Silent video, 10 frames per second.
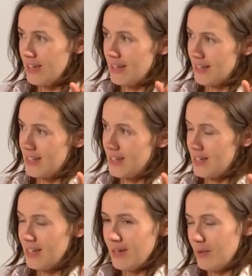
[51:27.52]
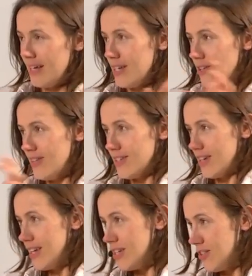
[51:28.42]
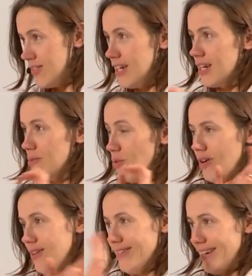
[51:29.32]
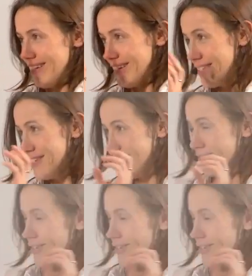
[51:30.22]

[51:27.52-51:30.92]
It's that HIV is not HIV anymore. At least it's, as